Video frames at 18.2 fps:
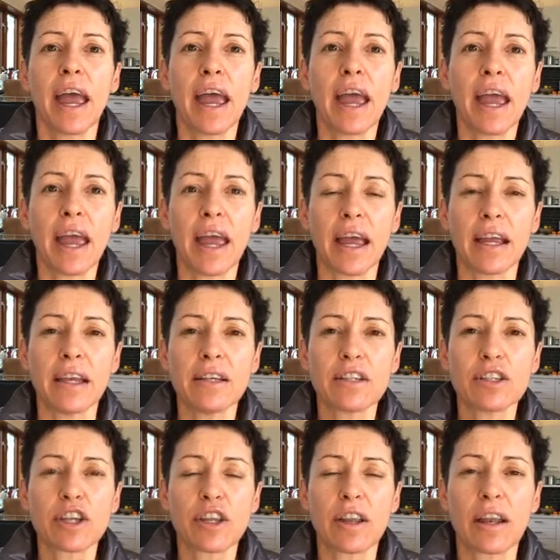
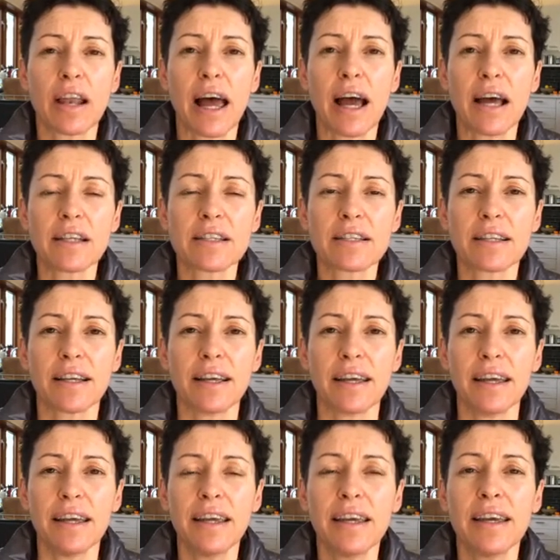And
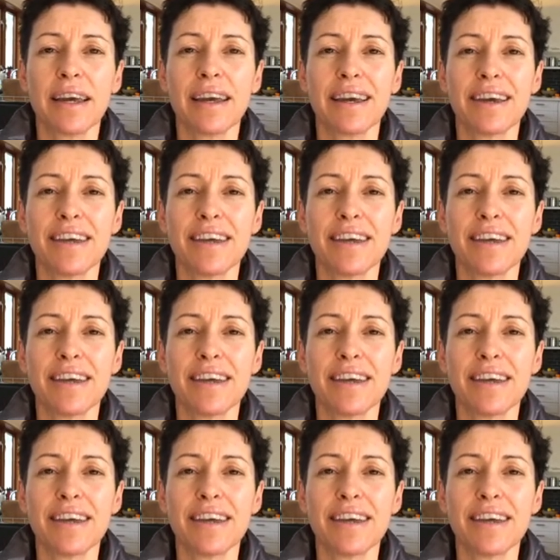lastly